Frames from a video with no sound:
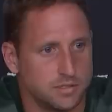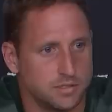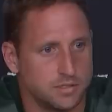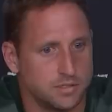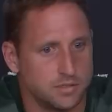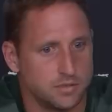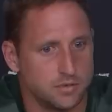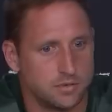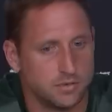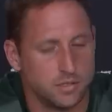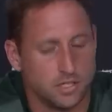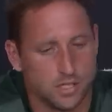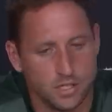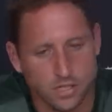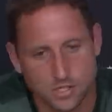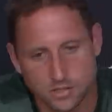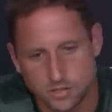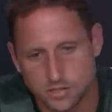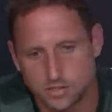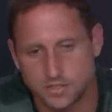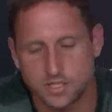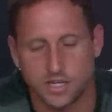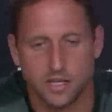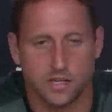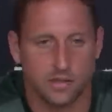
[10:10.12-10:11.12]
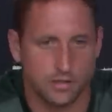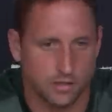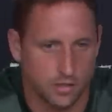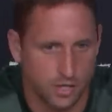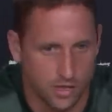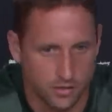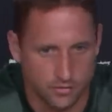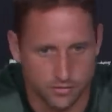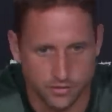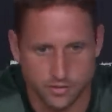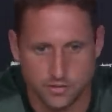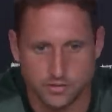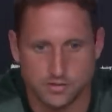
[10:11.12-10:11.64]
and so just getting the
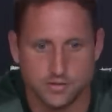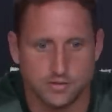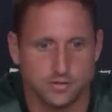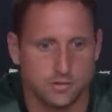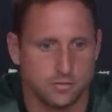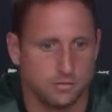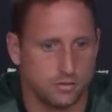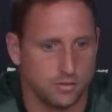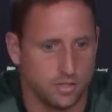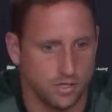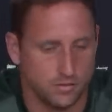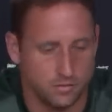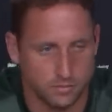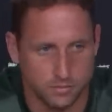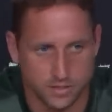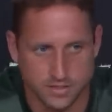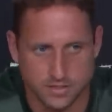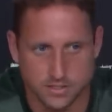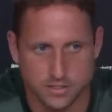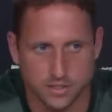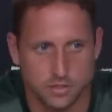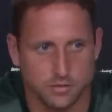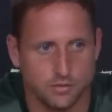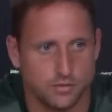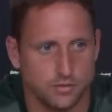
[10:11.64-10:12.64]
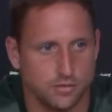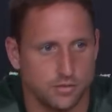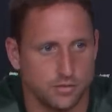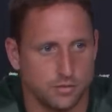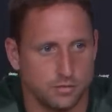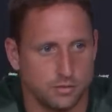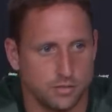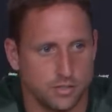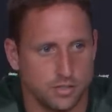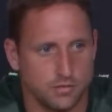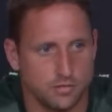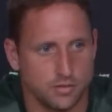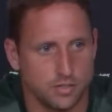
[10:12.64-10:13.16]
confidence to believe in myself and to
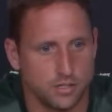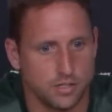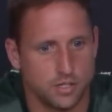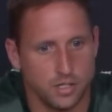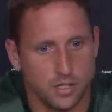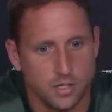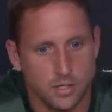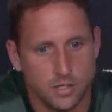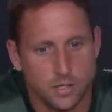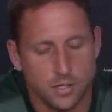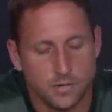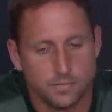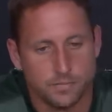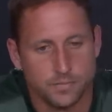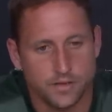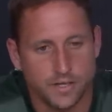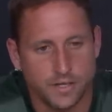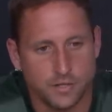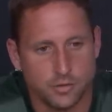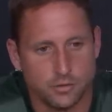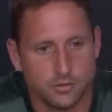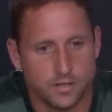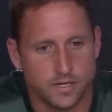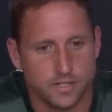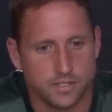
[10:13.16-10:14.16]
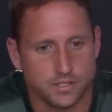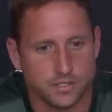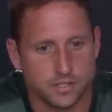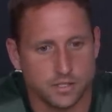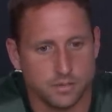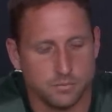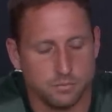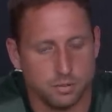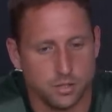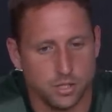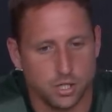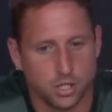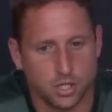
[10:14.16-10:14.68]
believe that I do actually
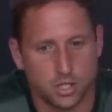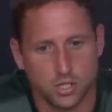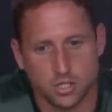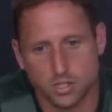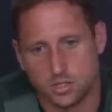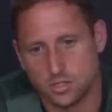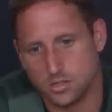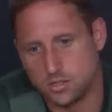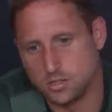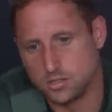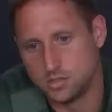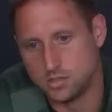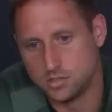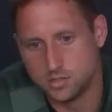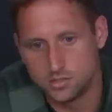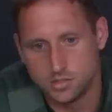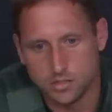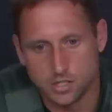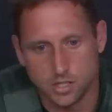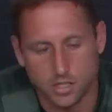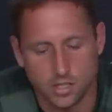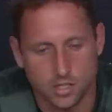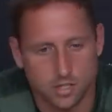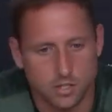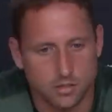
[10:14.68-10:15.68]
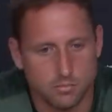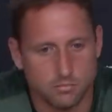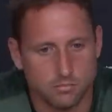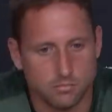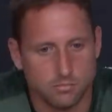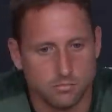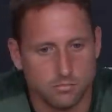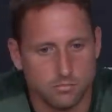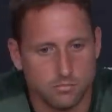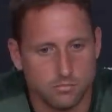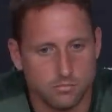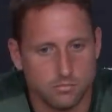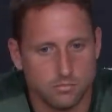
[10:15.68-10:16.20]
belong um,
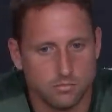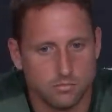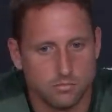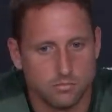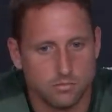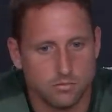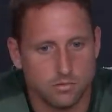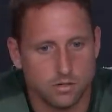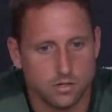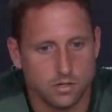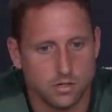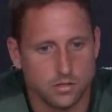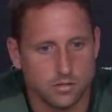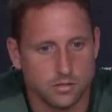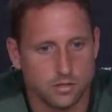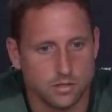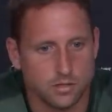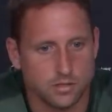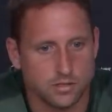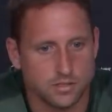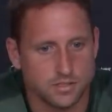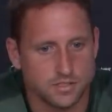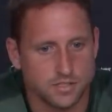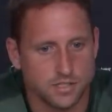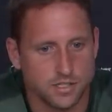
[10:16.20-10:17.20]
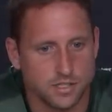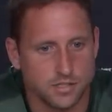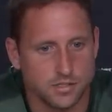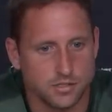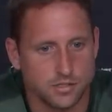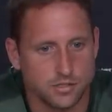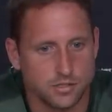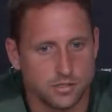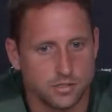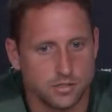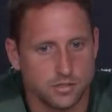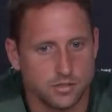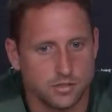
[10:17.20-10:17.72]
on on this
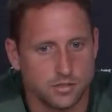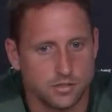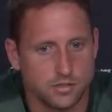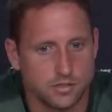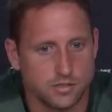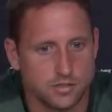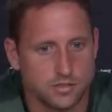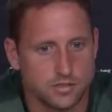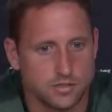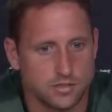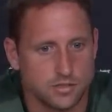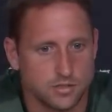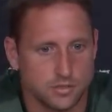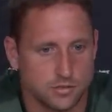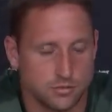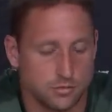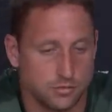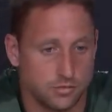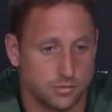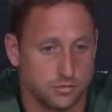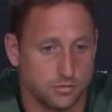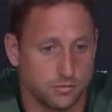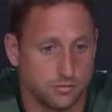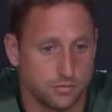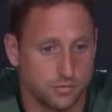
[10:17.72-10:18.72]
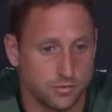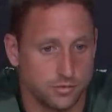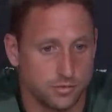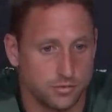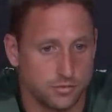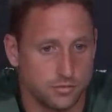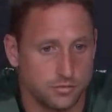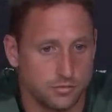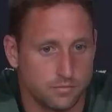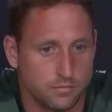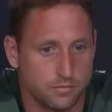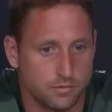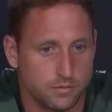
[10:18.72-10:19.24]
stage is, is crucial
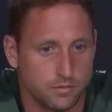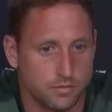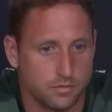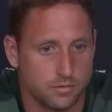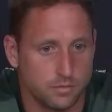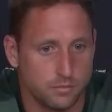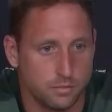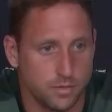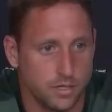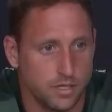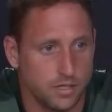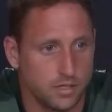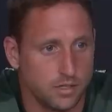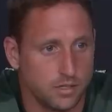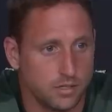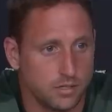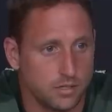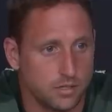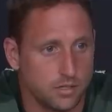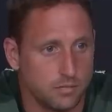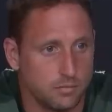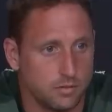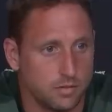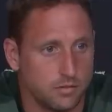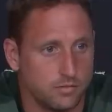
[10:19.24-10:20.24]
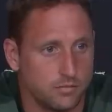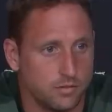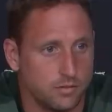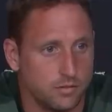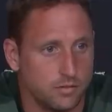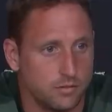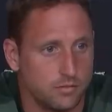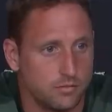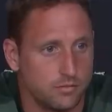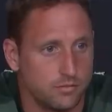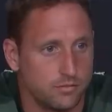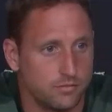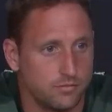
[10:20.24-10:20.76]
for for competing. I mean, if you
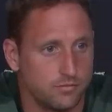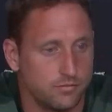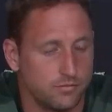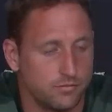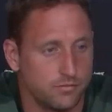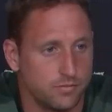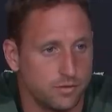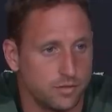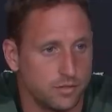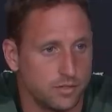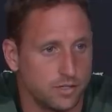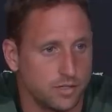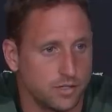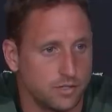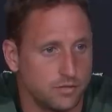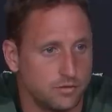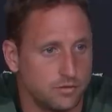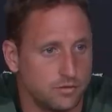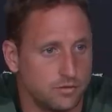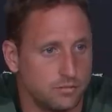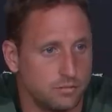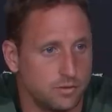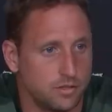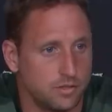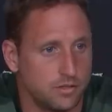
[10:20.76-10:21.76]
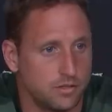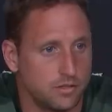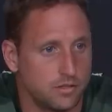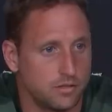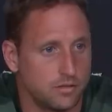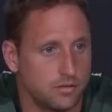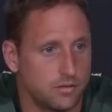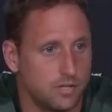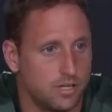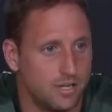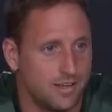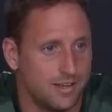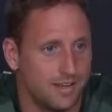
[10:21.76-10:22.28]
don't feel like you should be there,
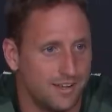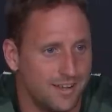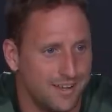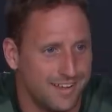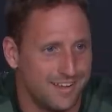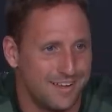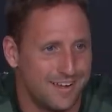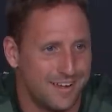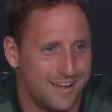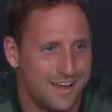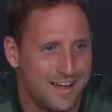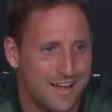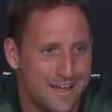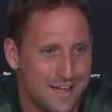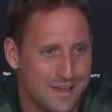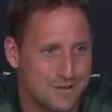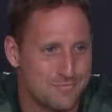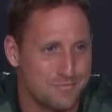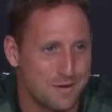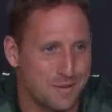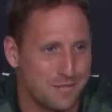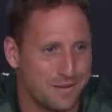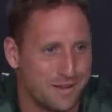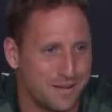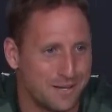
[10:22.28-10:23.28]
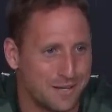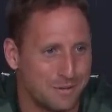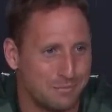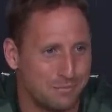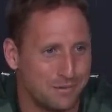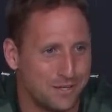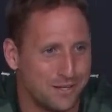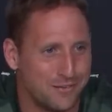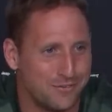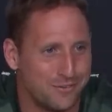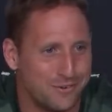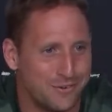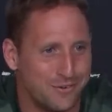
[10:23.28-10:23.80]
then you're probably not going to
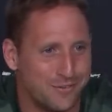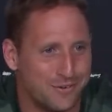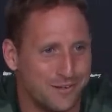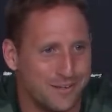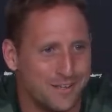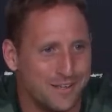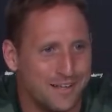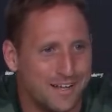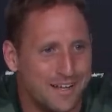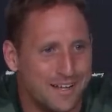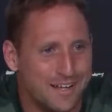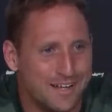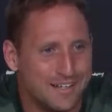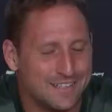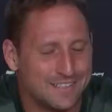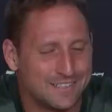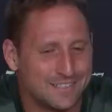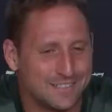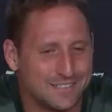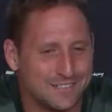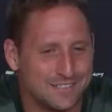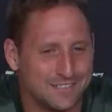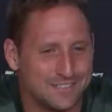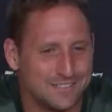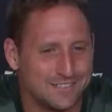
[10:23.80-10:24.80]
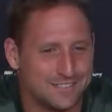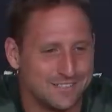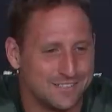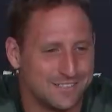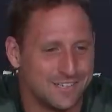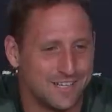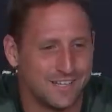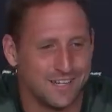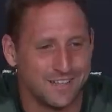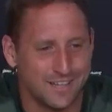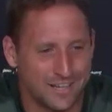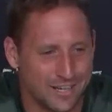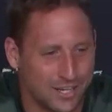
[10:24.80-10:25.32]
play very well. So
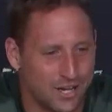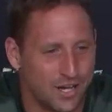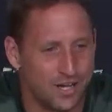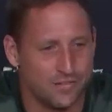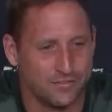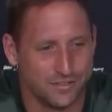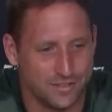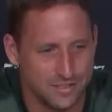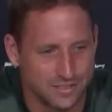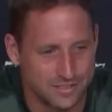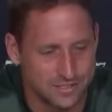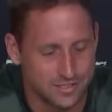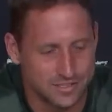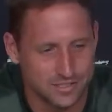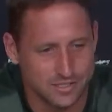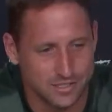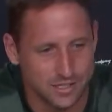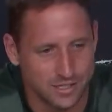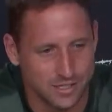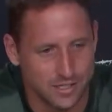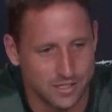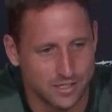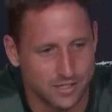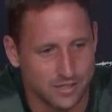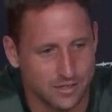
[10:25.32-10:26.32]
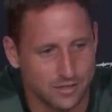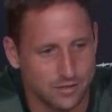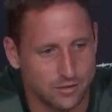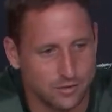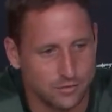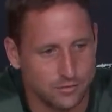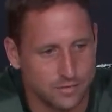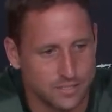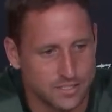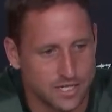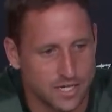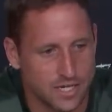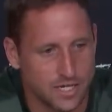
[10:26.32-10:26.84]
getting that confidence uh,
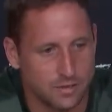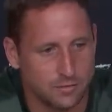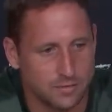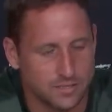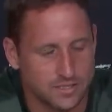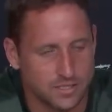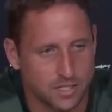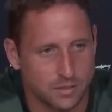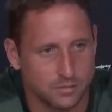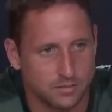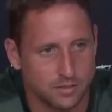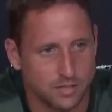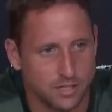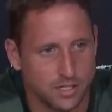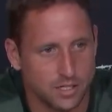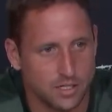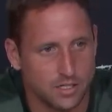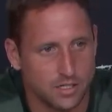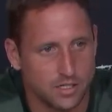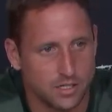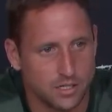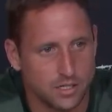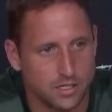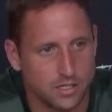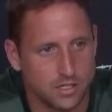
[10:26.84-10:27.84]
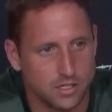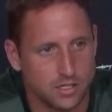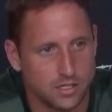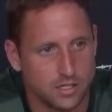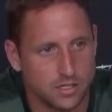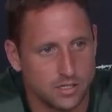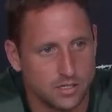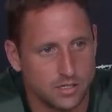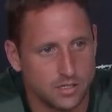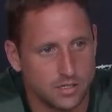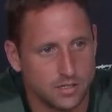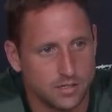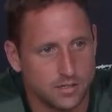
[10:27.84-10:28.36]
over time has helped a lot. Do
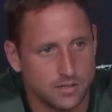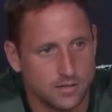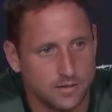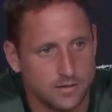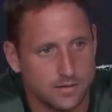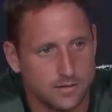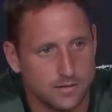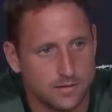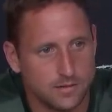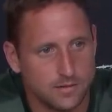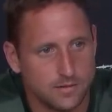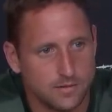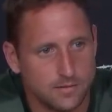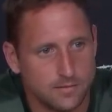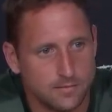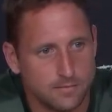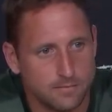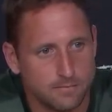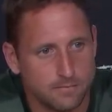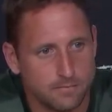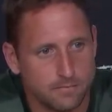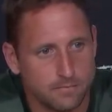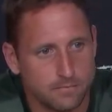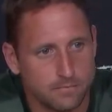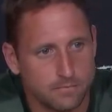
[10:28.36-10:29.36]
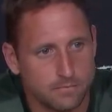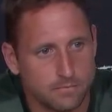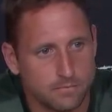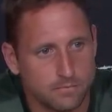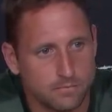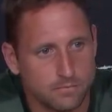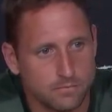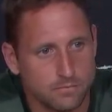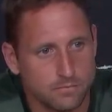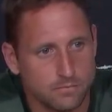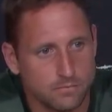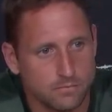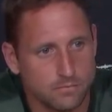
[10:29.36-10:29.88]
you feel that firmly now? Has
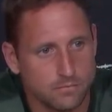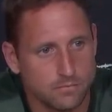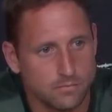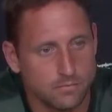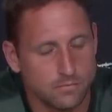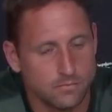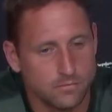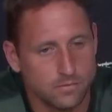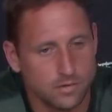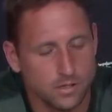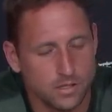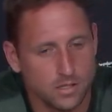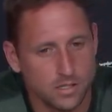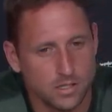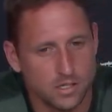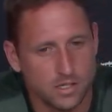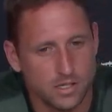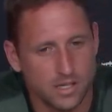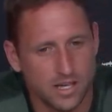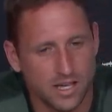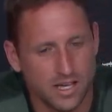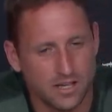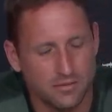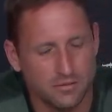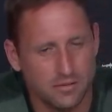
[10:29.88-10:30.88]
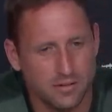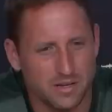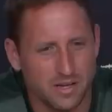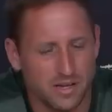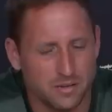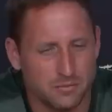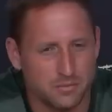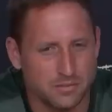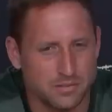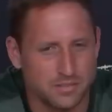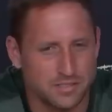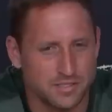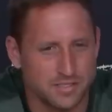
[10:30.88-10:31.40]
that sort of been? Internal? I, I
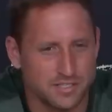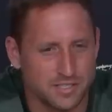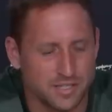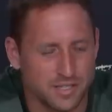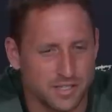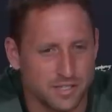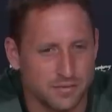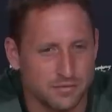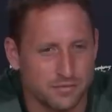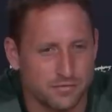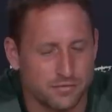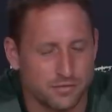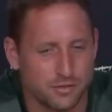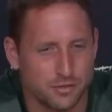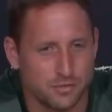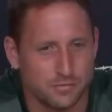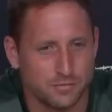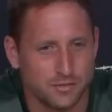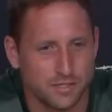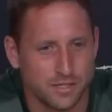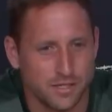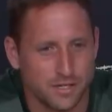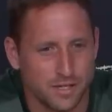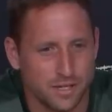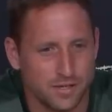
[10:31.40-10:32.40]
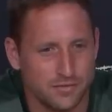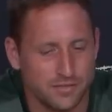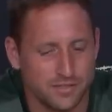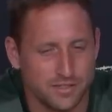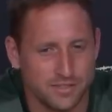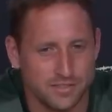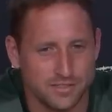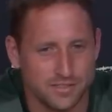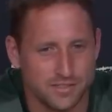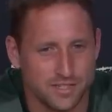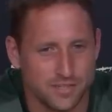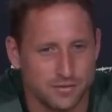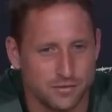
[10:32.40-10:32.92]
wouldn't say firmly.
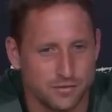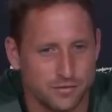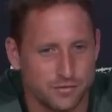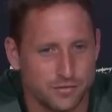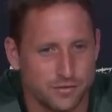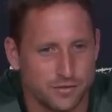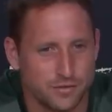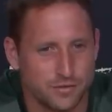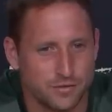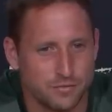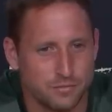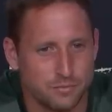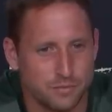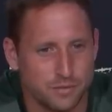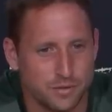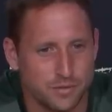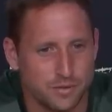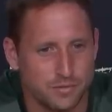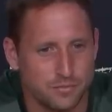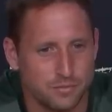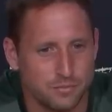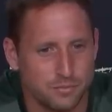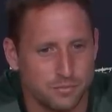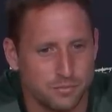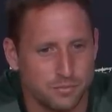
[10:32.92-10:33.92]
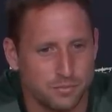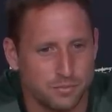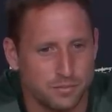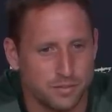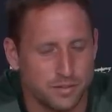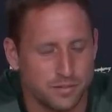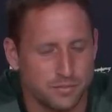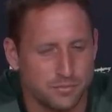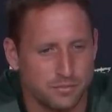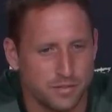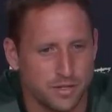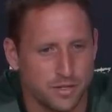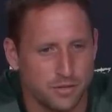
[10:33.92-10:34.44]
Confidence is never firm, but
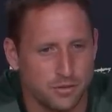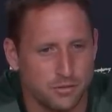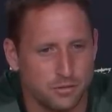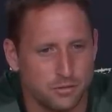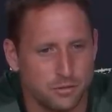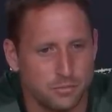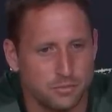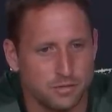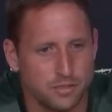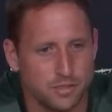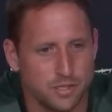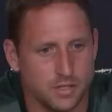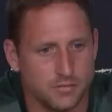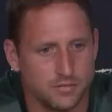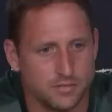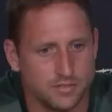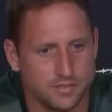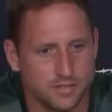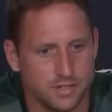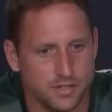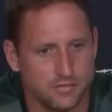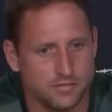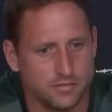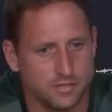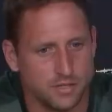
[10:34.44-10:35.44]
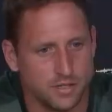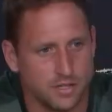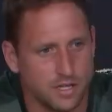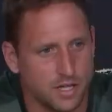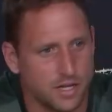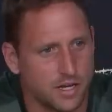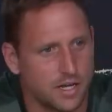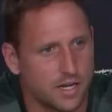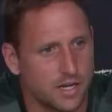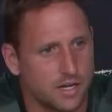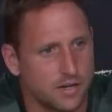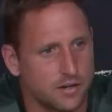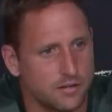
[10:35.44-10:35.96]
but my core belief is definitely a
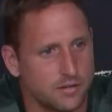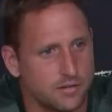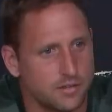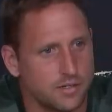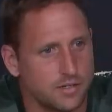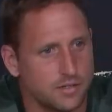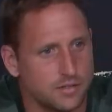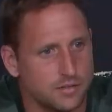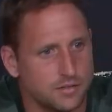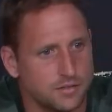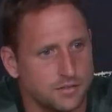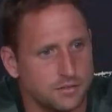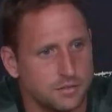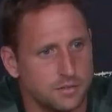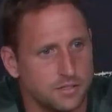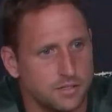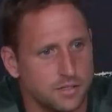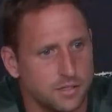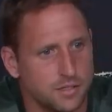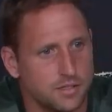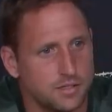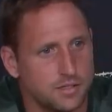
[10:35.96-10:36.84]
lot higher than it used to be.